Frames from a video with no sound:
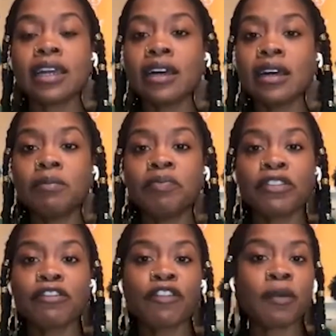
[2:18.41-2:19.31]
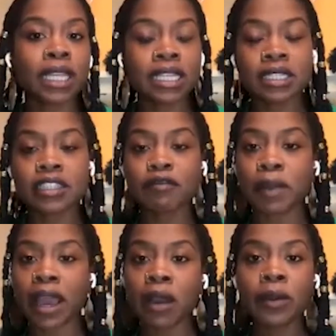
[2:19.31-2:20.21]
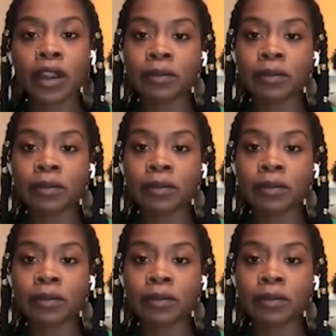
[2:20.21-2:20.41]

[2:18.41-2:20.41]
from places of power,